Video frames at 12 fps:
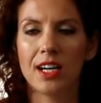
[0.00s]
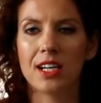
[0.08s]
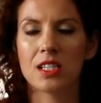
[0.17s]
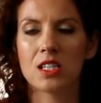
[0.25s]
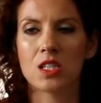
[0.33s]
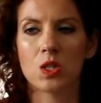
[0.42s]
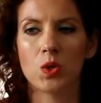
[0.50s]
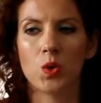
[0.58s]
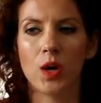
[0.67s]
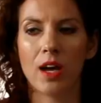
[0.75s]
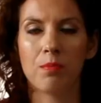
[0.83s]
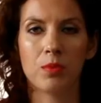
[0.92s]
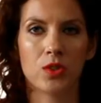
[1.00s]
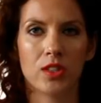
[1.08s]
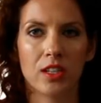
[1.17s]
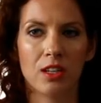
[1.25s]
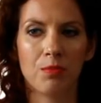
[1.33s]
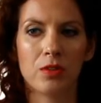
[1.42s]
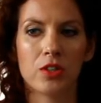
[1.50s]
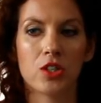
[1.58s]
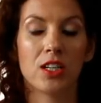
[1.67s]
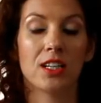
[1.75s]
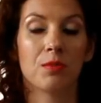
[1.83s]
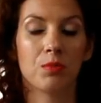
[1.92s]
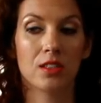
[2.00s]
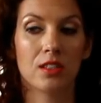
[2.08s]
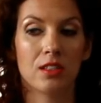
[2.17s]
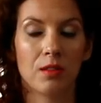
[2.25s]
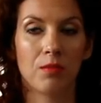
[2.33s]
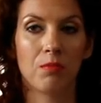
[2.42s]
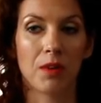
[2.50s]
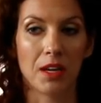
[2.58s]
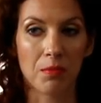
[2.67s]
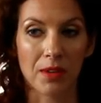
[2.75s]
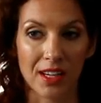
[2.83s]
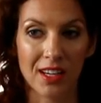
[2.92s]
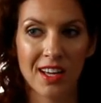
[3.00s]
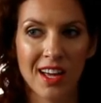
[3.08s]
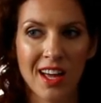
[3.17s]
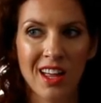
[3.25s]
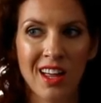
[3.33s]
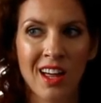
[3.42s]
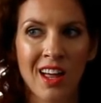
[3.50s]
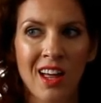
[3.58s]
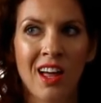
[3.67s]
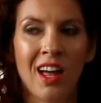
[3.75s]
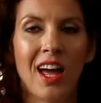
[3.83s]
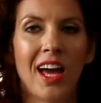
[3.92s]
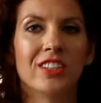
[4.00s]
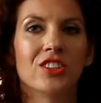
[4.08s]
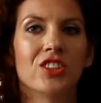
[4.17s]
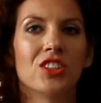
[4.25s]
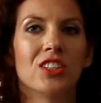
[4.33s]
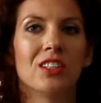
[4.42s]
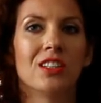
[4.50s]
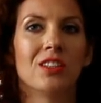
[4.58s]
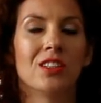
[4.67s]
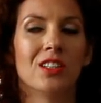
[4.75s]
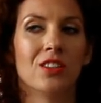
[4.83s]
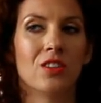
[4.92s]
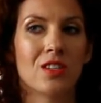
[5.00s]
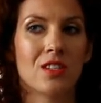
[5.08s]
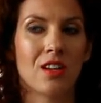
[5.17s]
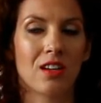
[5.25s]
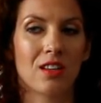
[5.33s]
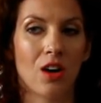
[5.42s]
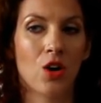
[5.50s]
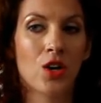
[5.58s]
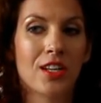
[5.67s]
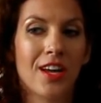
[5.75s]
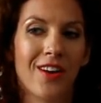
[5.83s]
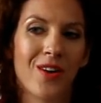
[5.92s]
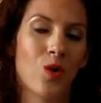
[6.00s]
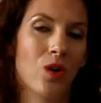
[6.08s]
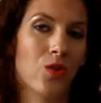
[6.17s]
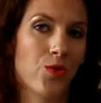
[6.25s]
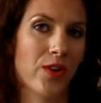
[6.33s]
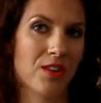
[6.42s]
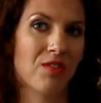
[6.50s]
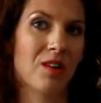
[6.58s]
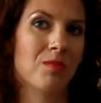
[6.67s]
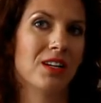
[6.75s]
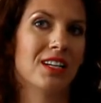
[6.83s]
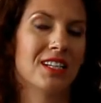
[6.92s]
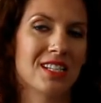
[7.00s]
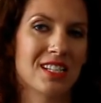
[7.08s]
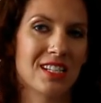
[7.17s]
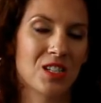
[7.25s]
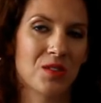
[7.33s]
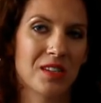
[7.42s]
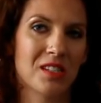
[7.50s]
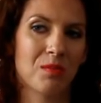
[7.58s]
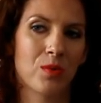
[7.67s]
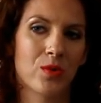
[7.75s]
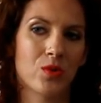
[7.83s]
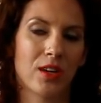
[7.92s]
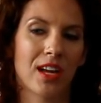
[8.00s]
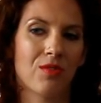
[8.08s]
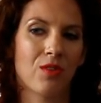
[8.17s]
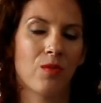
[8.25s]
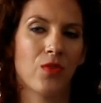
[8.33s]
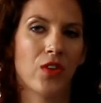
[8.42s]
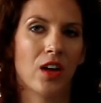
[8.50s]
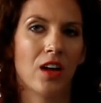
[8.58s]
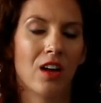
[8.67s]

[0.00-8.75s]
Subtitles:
And so I put on the nipple shield, put on the baby, and she sucked out the whole 21 milliliters that she was supposed to get from the